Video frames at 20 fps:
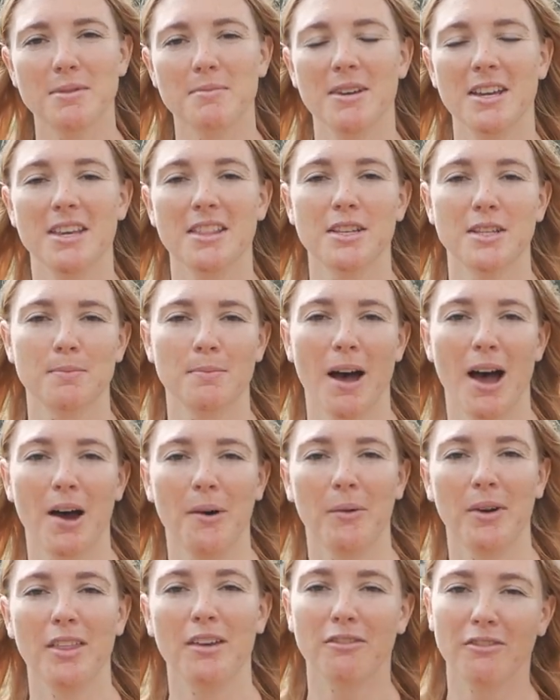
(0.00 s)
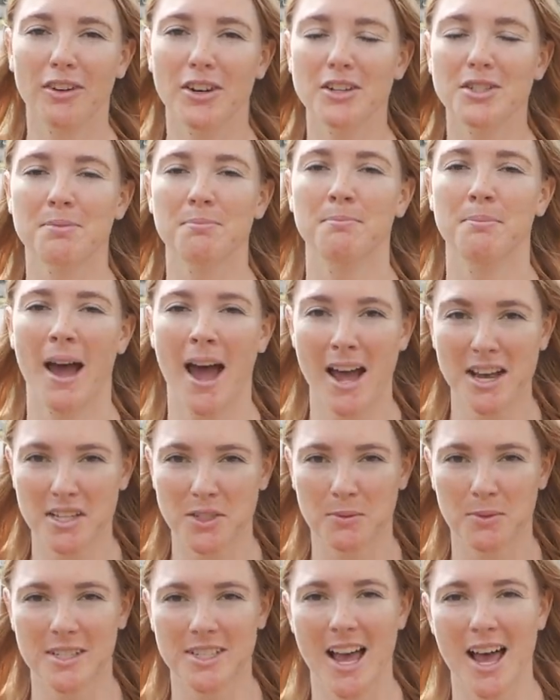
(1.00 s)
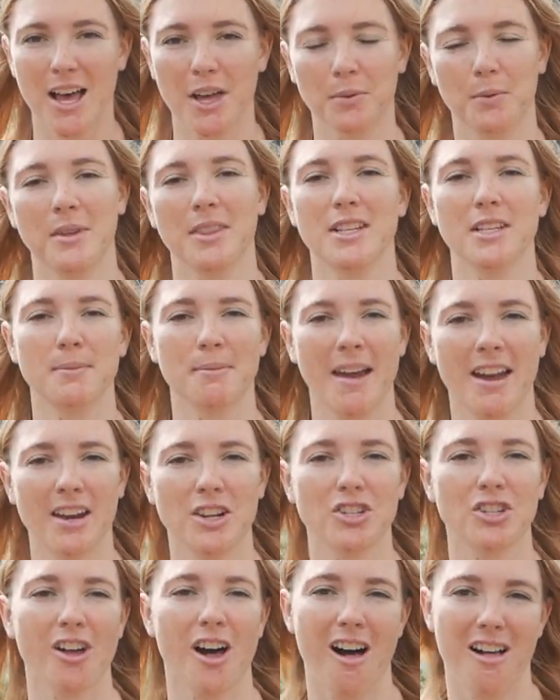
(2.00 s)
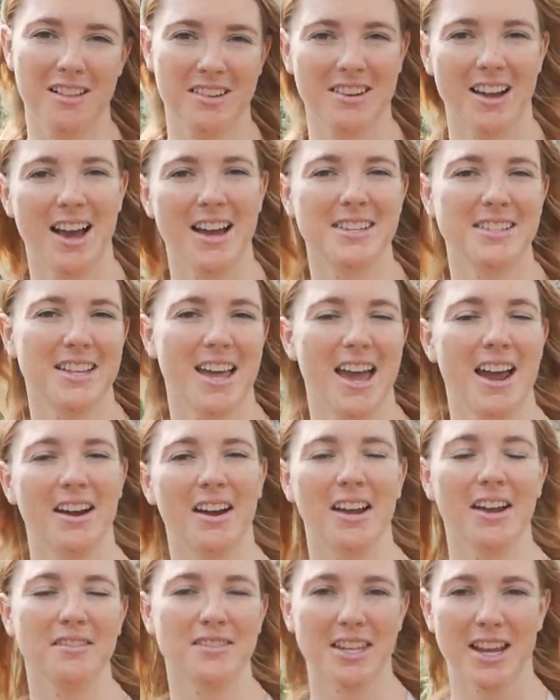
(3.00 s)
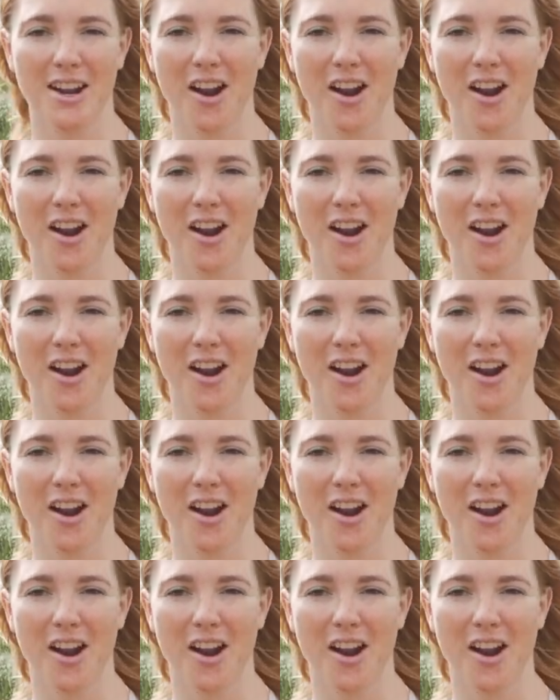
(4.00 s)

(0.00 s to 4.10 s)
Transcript: to be the spot where the first Mass was held when the Spanish colonized the area of St.